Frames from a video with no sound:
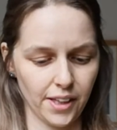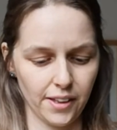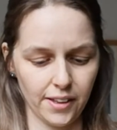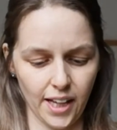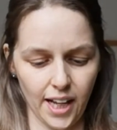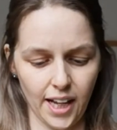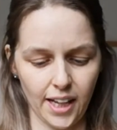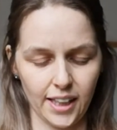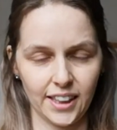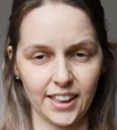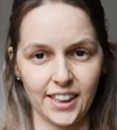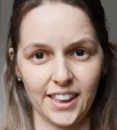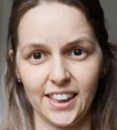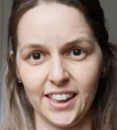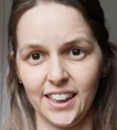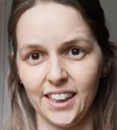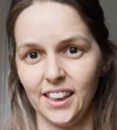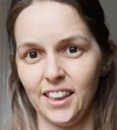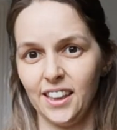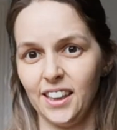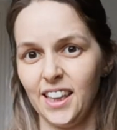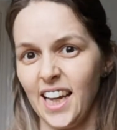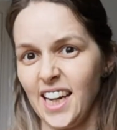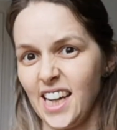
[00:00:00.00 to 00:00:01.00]
that
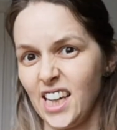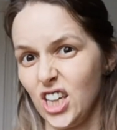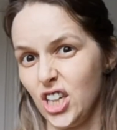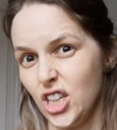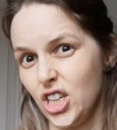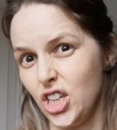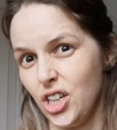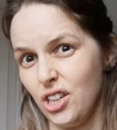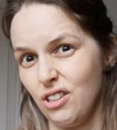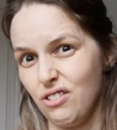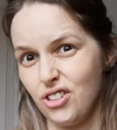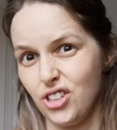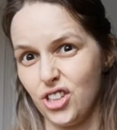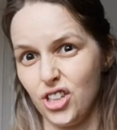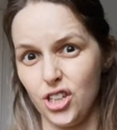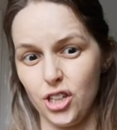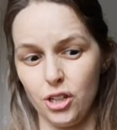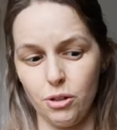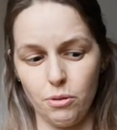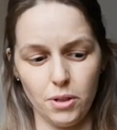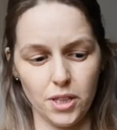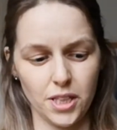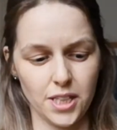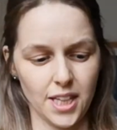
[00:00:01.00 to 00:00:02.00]
they can choose to
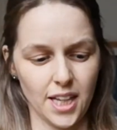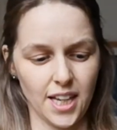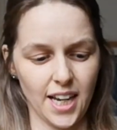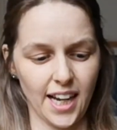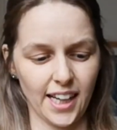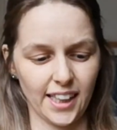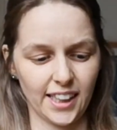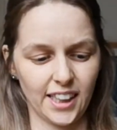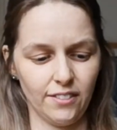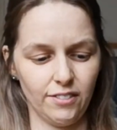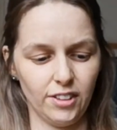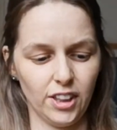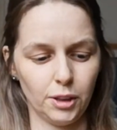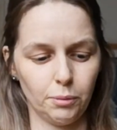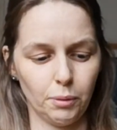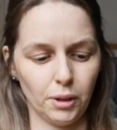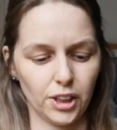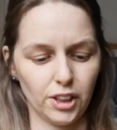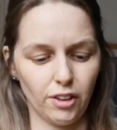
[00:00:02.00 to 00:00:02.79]
do as an activity as well.